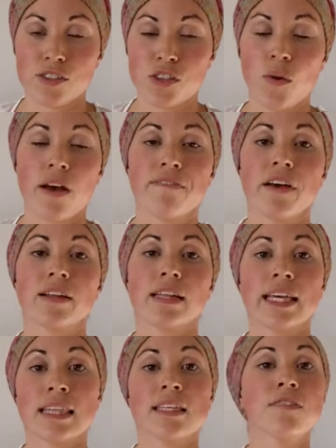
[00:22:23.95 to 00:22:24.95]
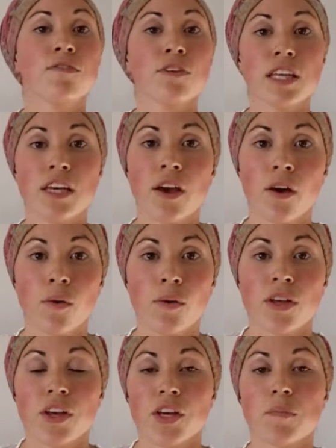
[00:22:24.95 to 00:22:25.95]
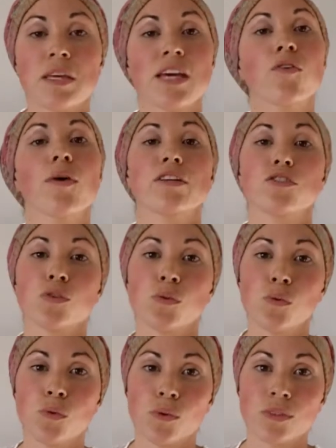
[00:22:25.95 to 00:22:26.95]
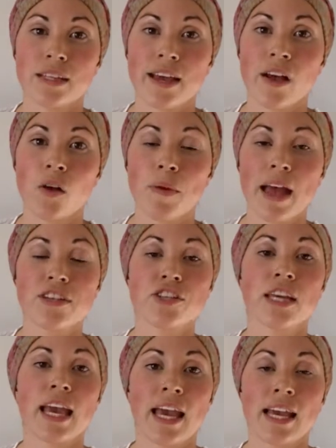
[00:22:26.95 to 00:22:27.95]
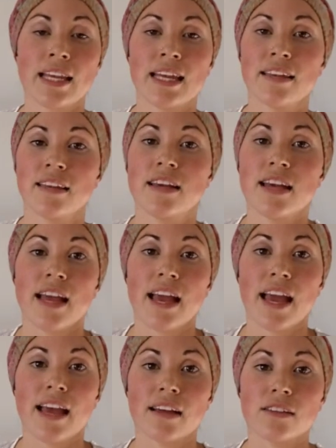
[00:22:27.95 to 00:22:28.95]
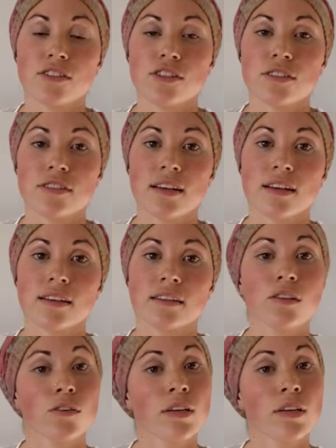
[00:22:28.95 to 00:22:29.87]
So I felt like this video could be a great tool to help educate and just you know,